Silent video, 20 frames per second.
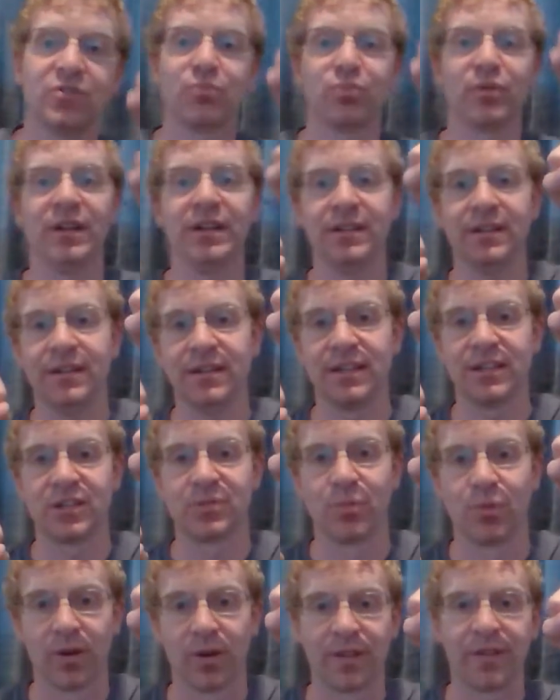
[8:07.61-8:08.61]
And then
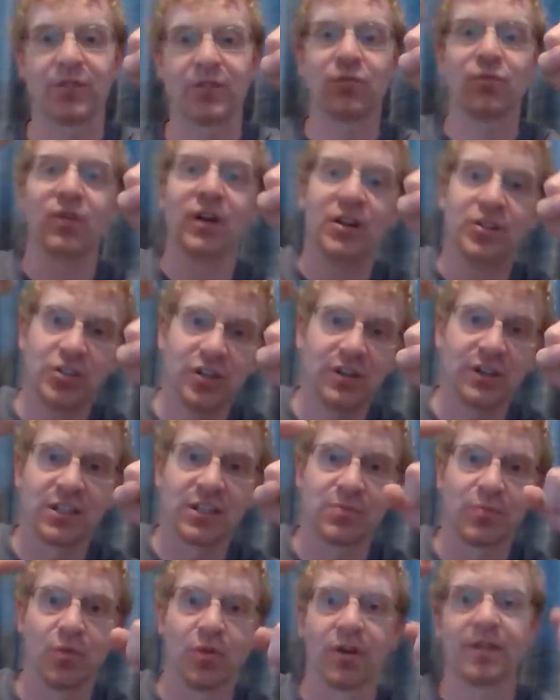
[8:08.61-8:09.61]
Britain needs more. And then
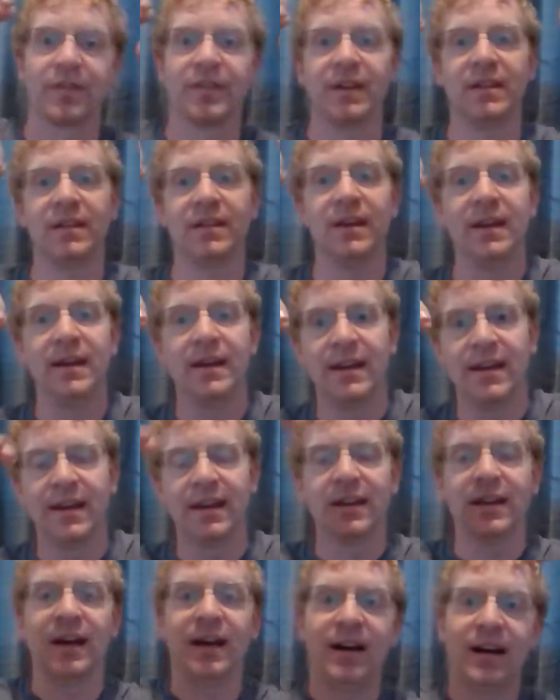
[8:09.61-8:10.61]
Russia needs more. And then
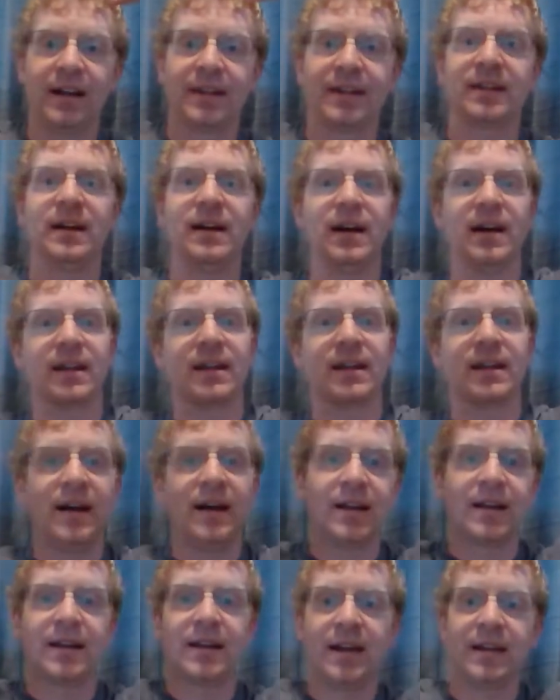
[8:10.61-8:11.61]
on and
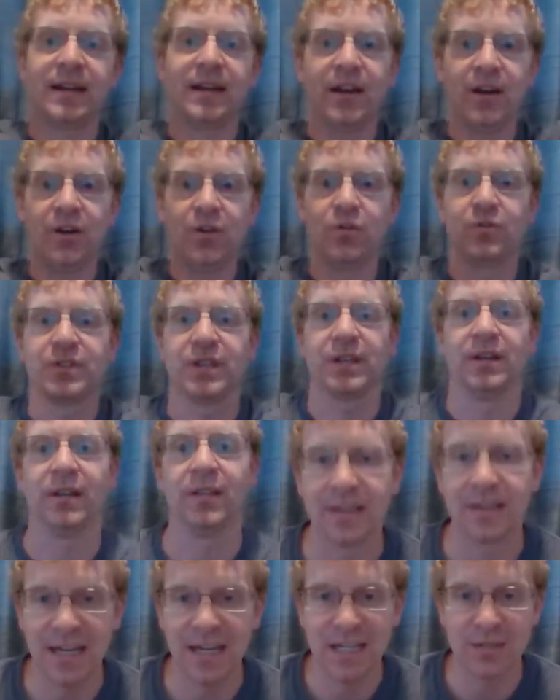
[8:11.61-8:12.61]
on and on and on it
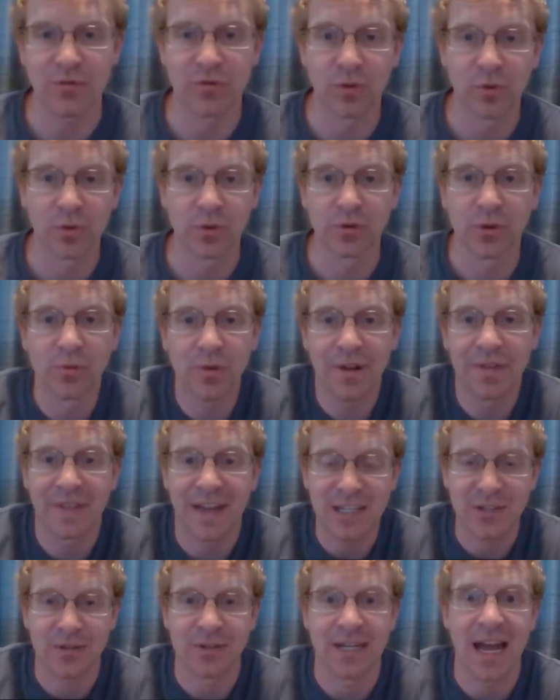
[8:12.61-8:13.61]
goes. And in the days before
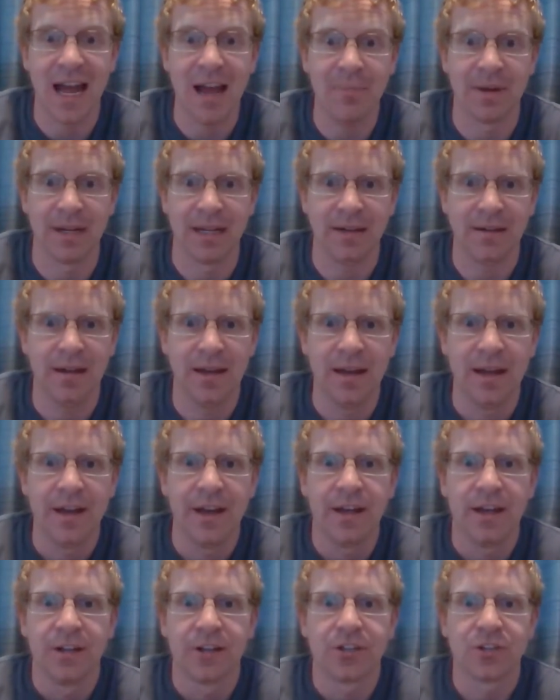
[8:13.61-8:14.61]
World War I, that's what's happening.